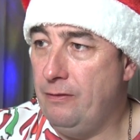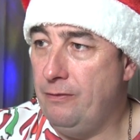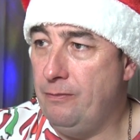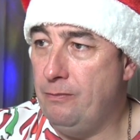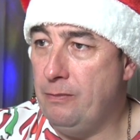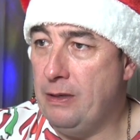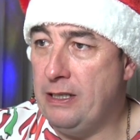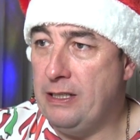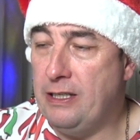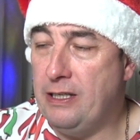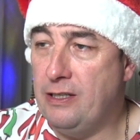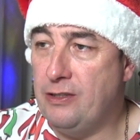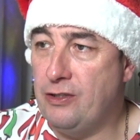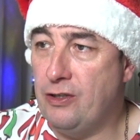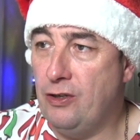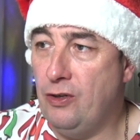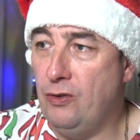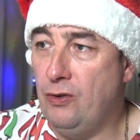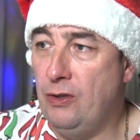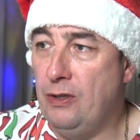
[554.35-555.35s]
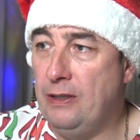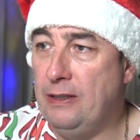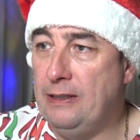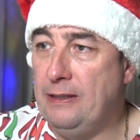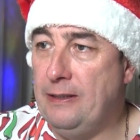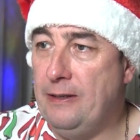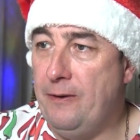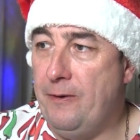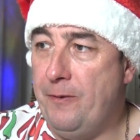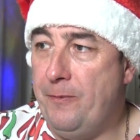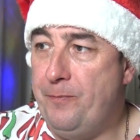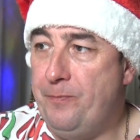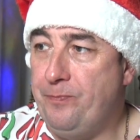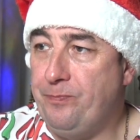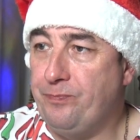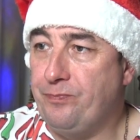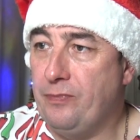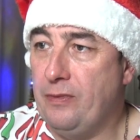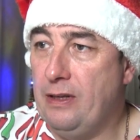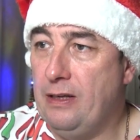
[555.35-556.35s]
many years ago
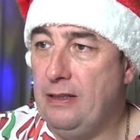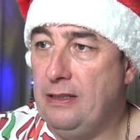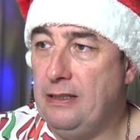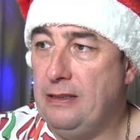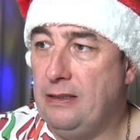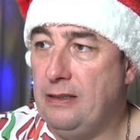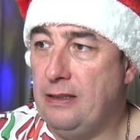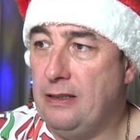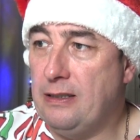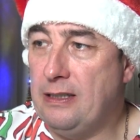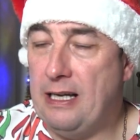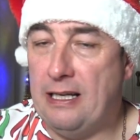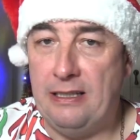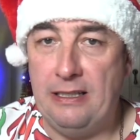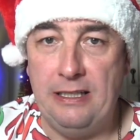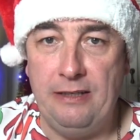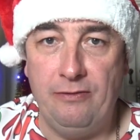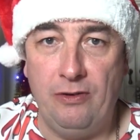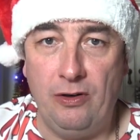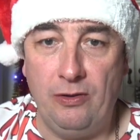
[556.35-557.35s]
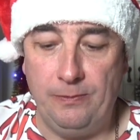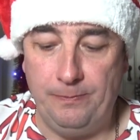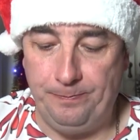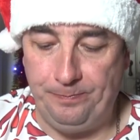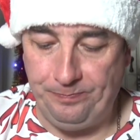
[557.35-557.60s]
in Getlivo,